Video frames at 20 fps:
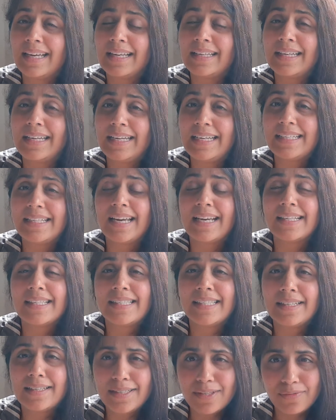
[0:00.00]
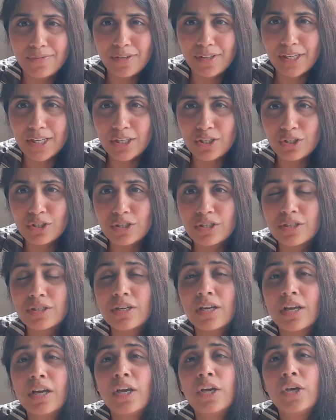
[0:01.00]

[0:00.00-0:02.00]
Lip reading: an ATAS certification.